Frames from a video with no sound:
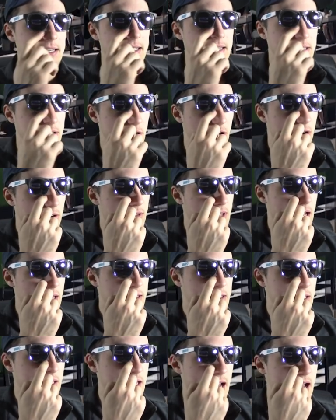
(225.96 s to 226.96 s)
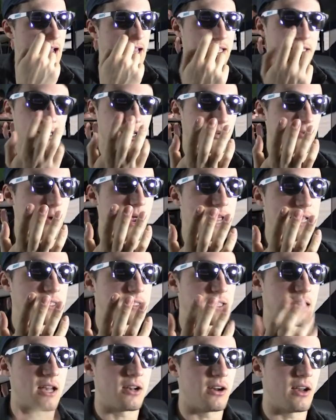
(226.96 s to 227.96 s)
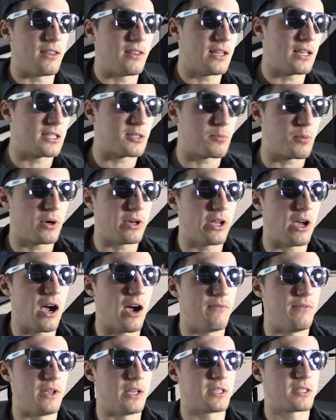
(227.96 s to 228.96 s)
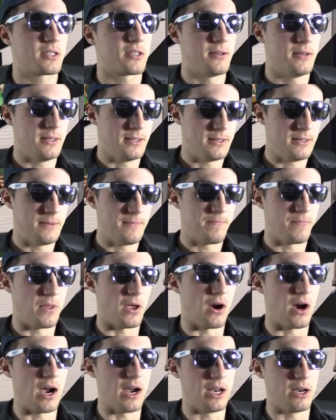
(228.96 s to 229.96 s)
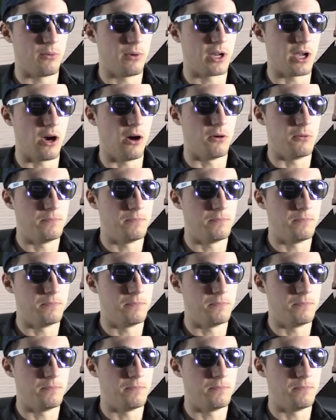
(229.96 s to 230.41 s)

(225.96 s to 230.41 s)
So that's the guy. He's a great setter. I think it's pretty obvious. All right, here we go.